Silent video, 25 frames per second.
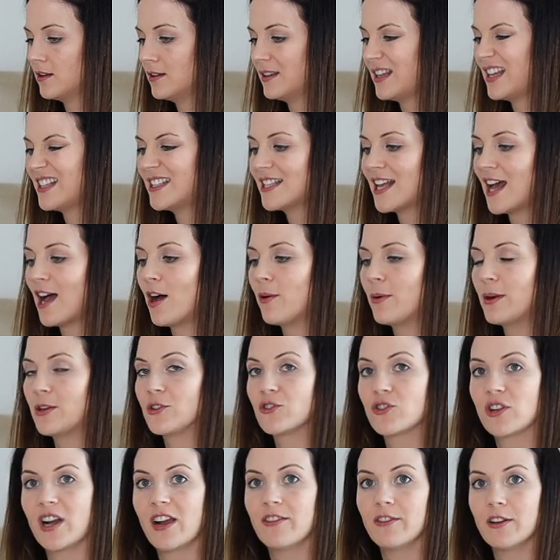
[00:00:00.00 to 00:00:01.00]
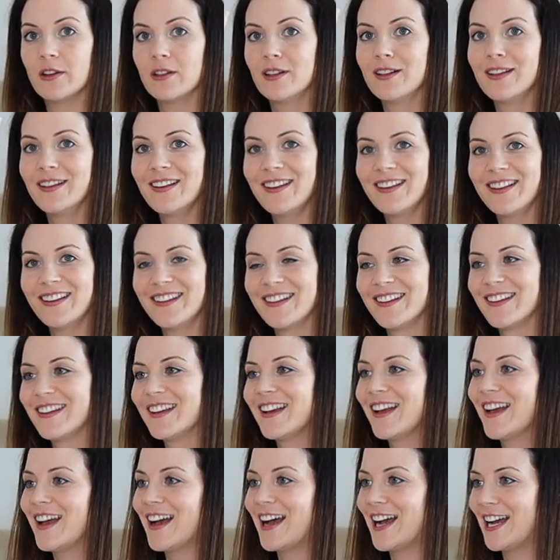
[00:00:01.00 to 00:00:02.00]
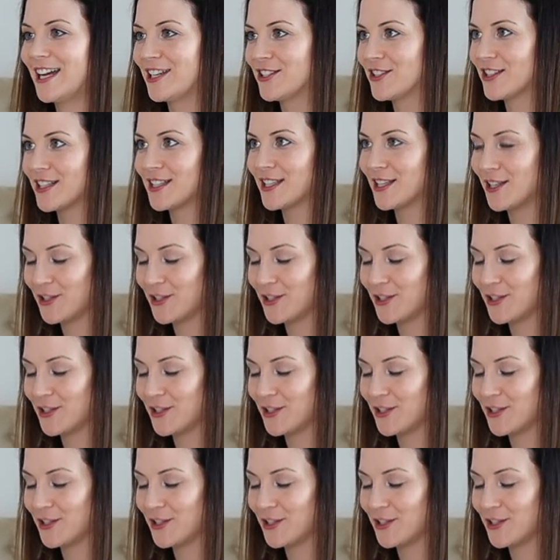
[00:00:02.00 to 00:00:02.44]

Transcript: That's how I travel. I just